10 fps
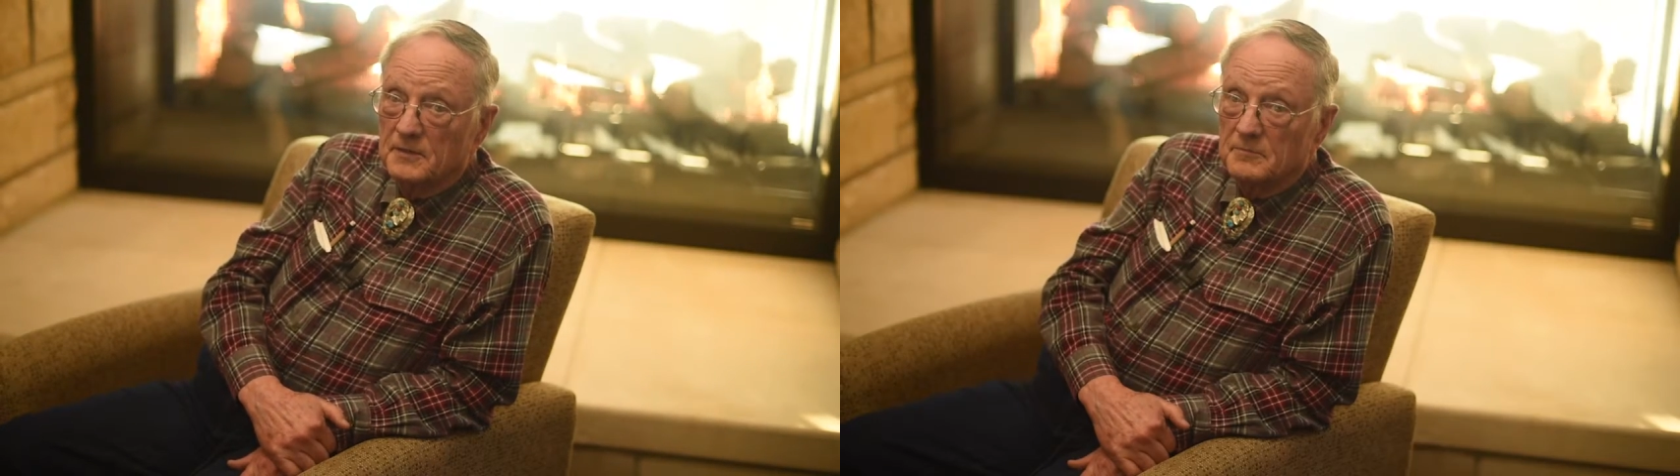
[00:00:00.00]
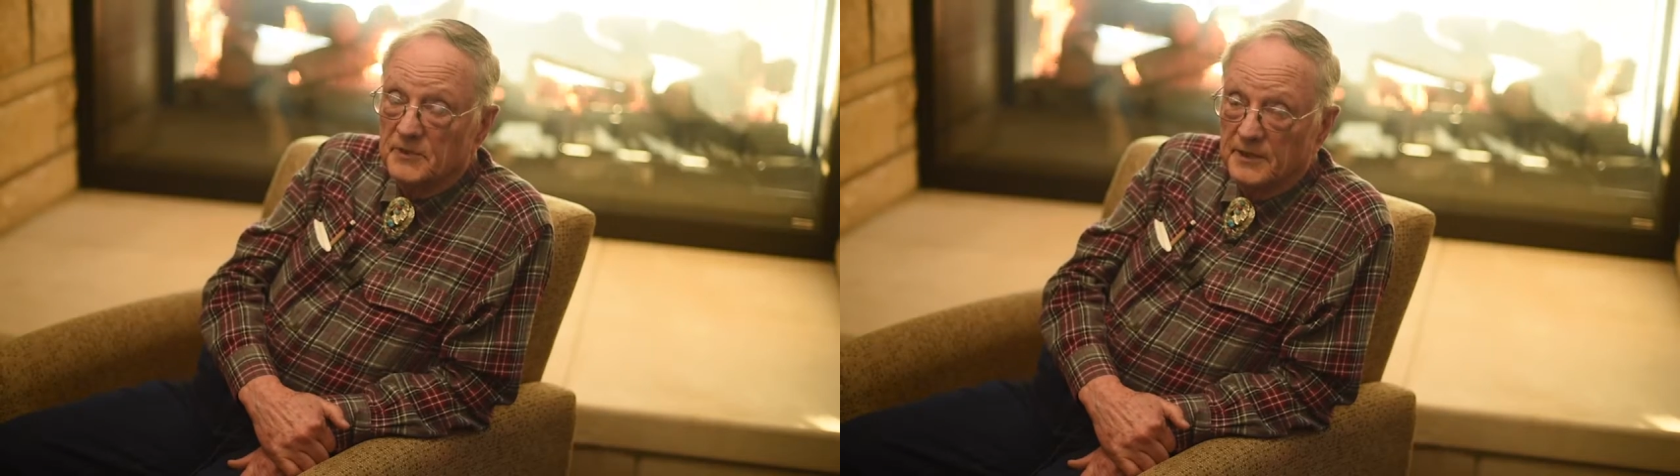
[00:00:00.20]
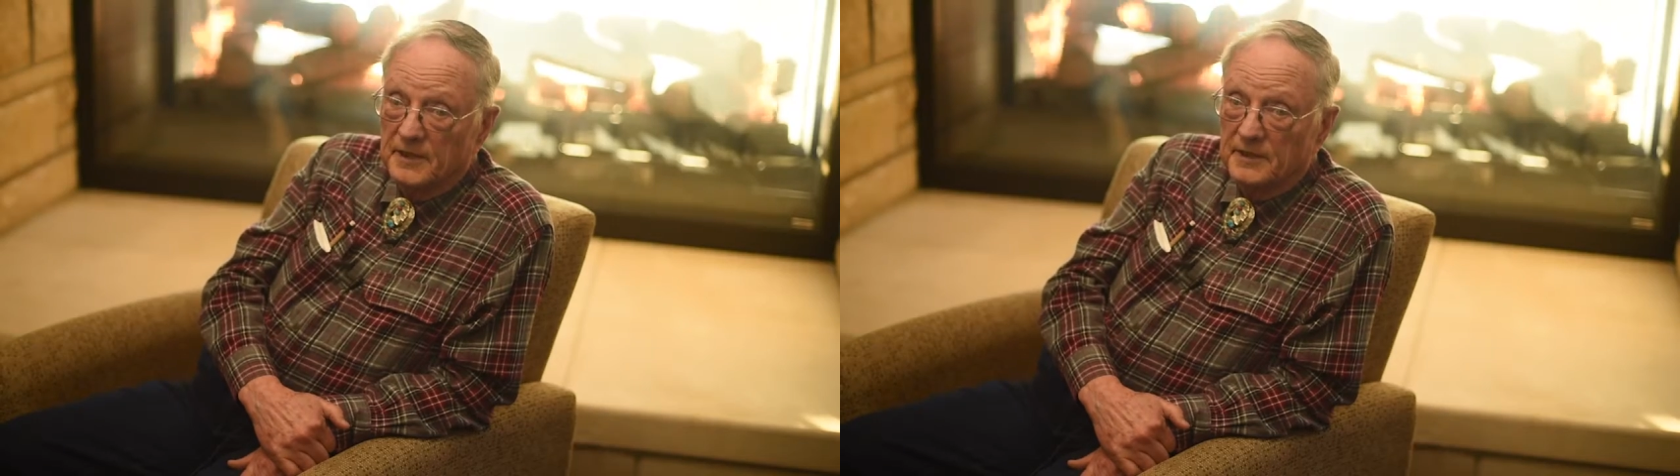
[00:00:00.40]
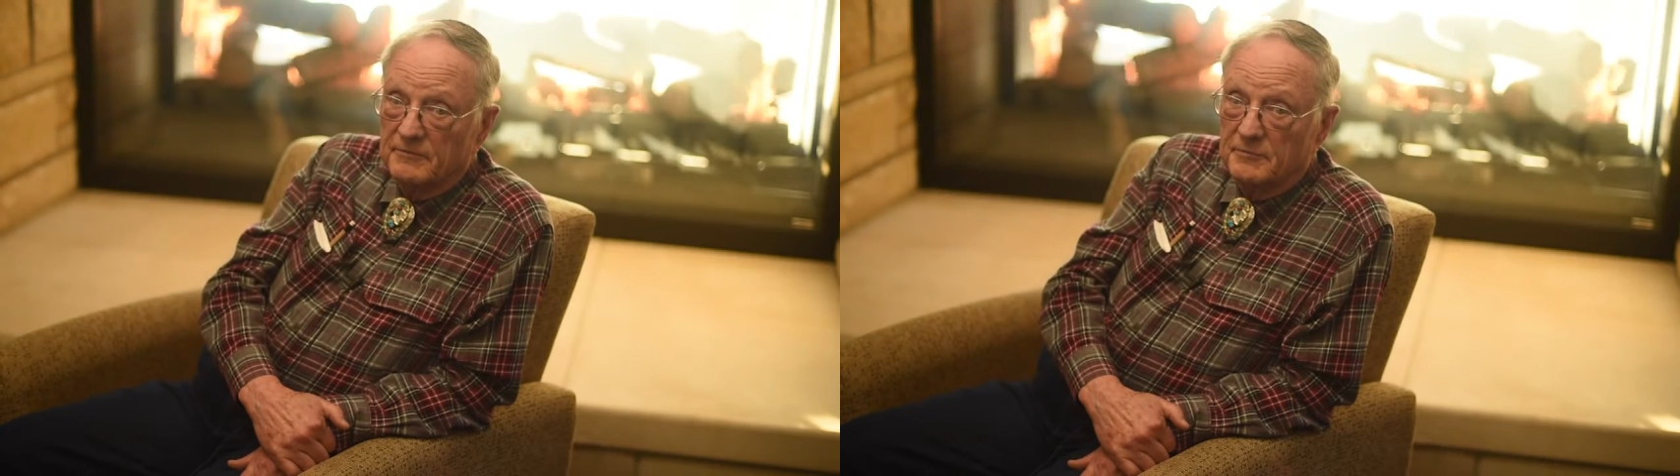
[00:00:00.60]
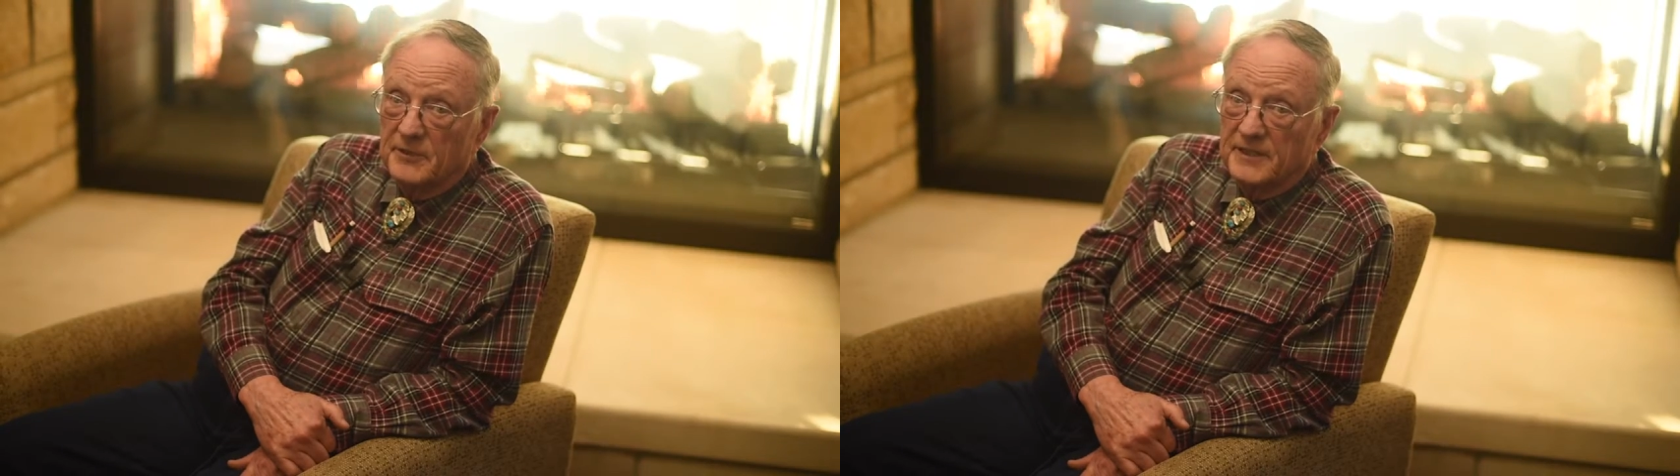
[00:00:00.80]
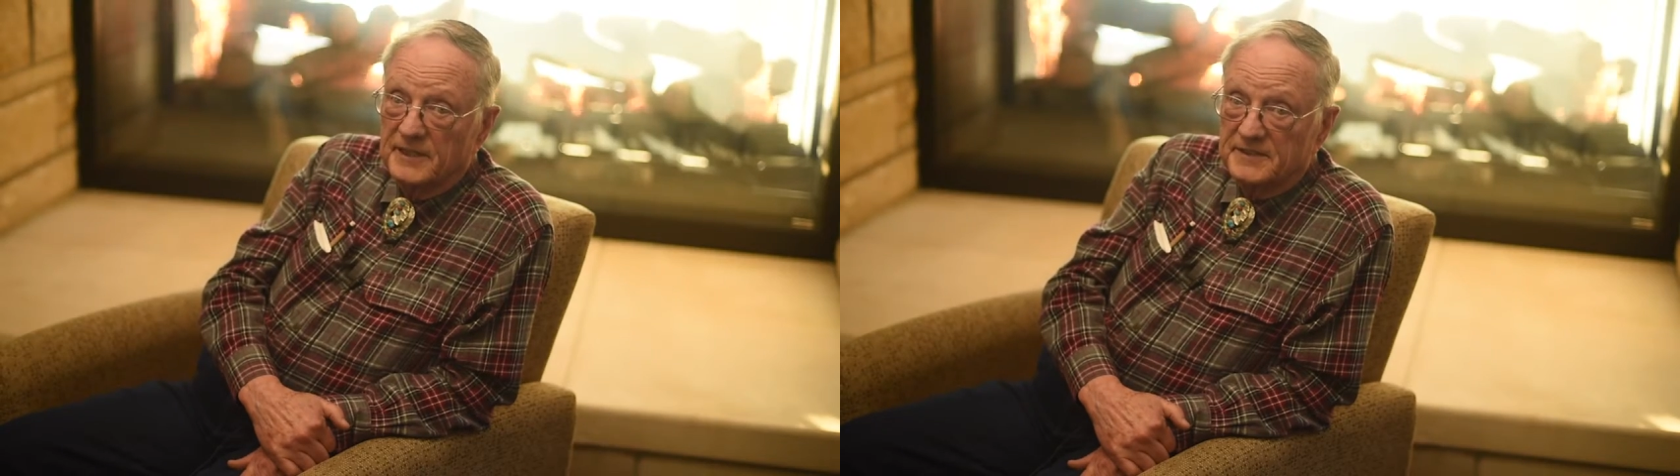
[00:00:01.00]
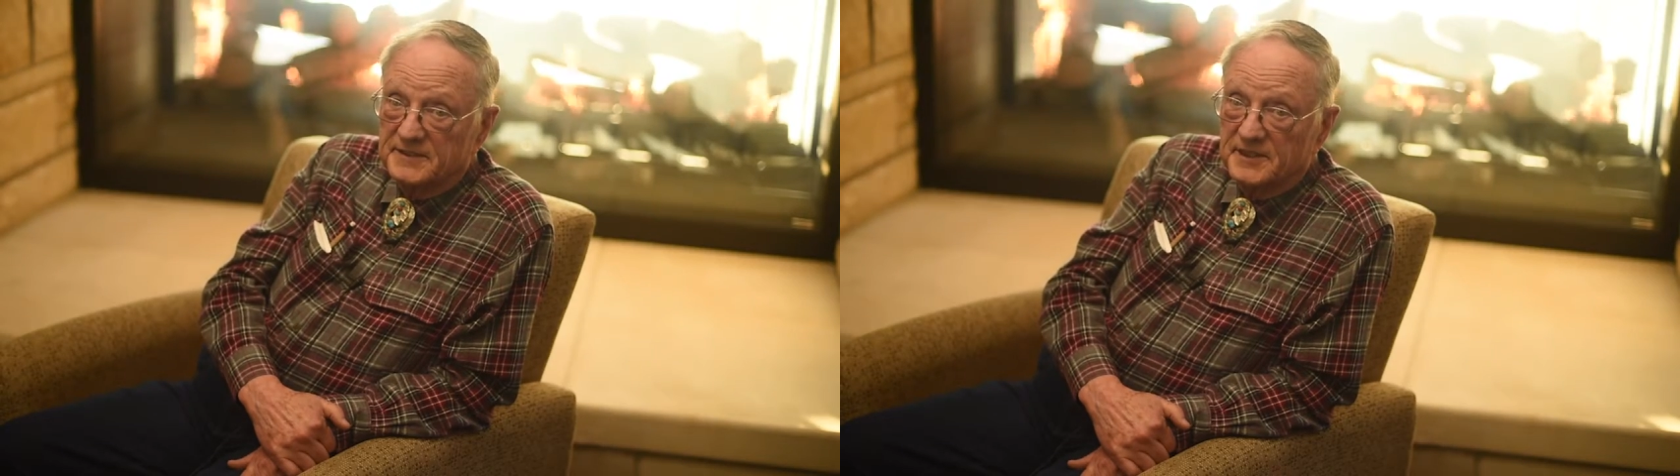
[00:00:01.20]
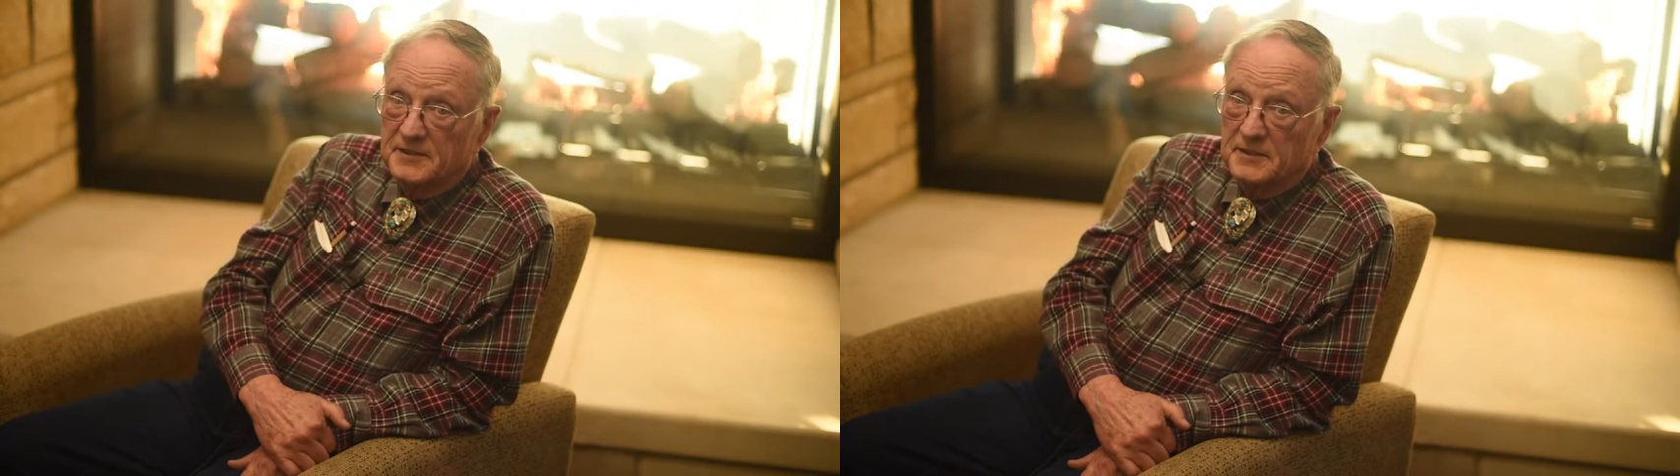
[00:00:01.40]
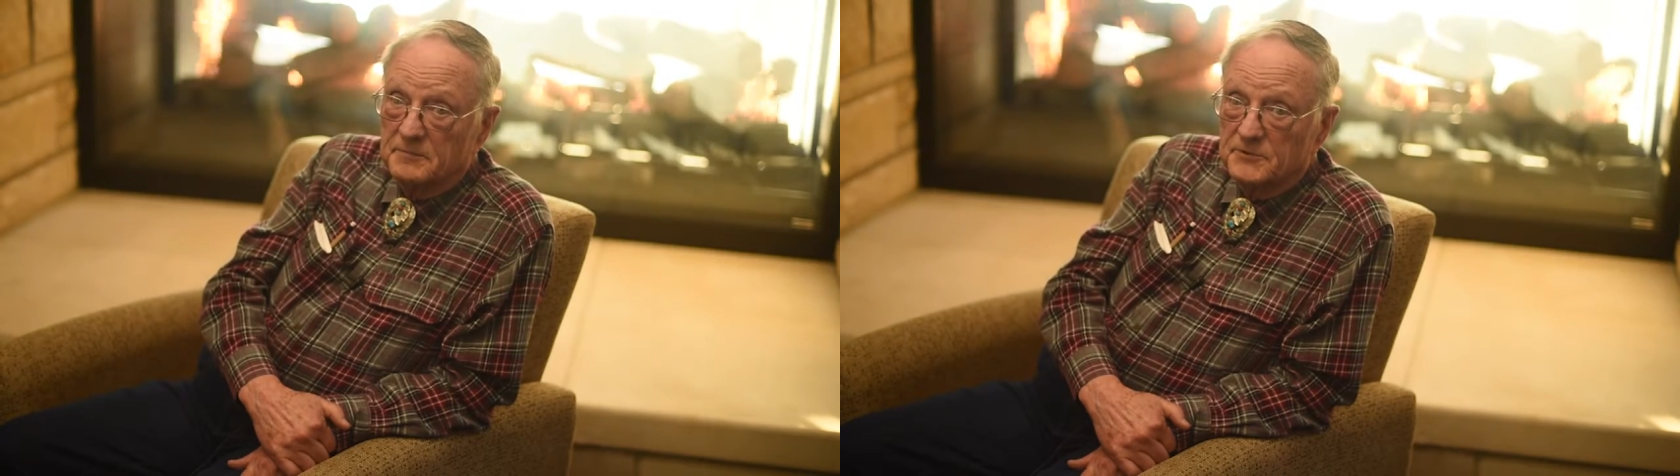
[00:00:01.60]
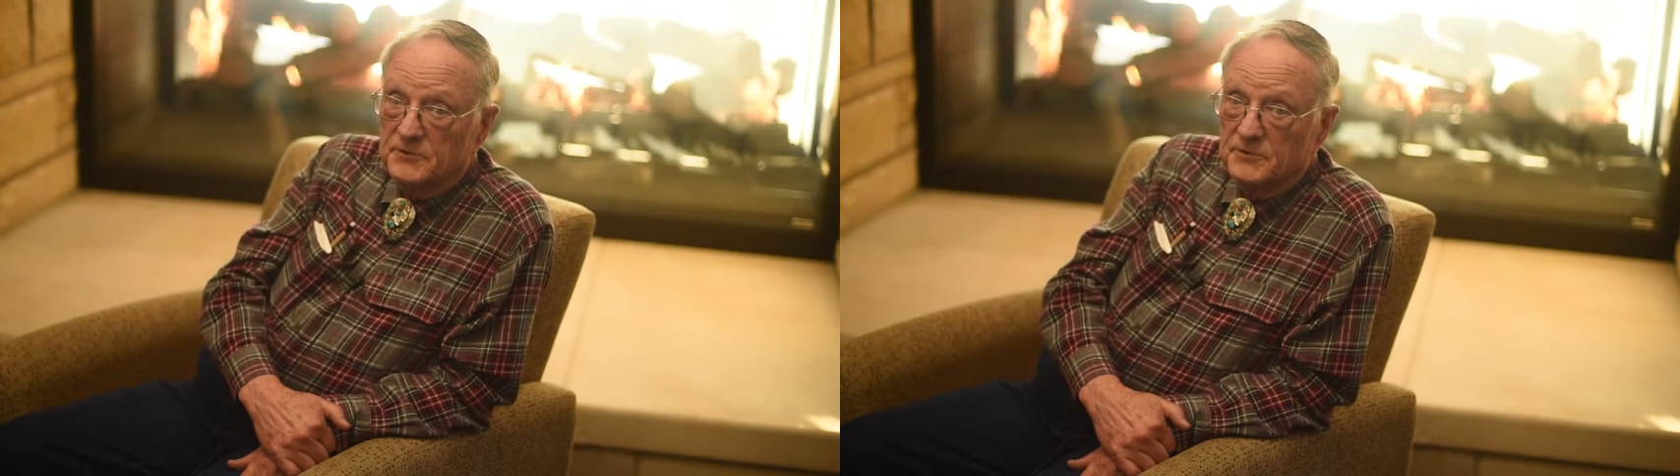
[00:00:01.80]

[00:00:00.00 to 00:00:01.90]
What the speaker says: but not everybody had seen them,